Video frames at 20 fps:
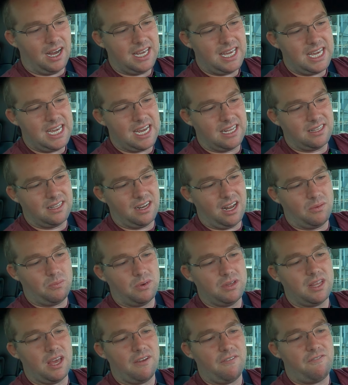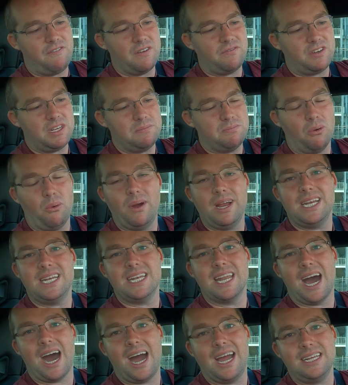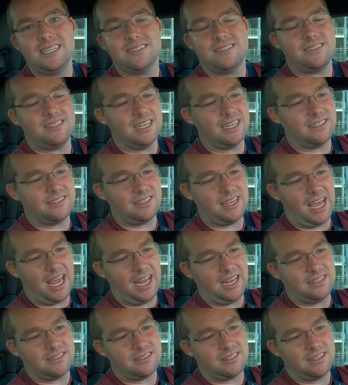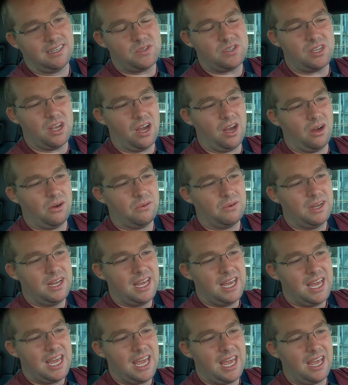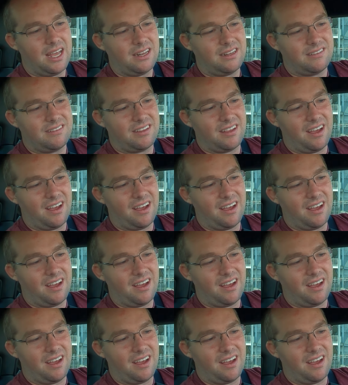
he ended up with a 50.968. So it